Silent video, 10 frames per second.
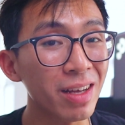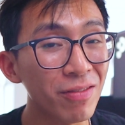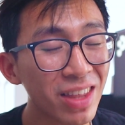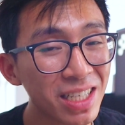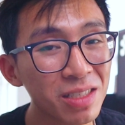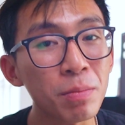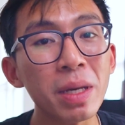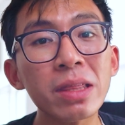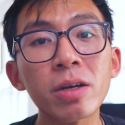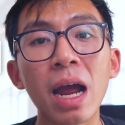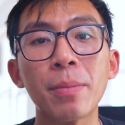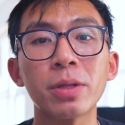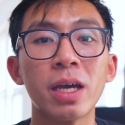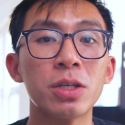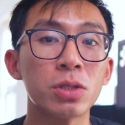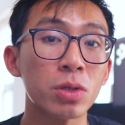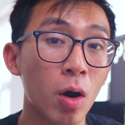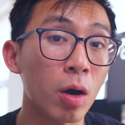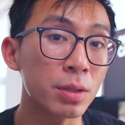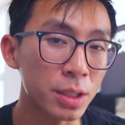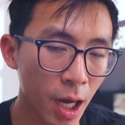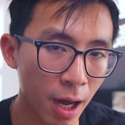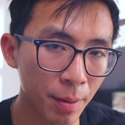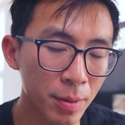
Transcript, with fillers: if they submit their applications on time.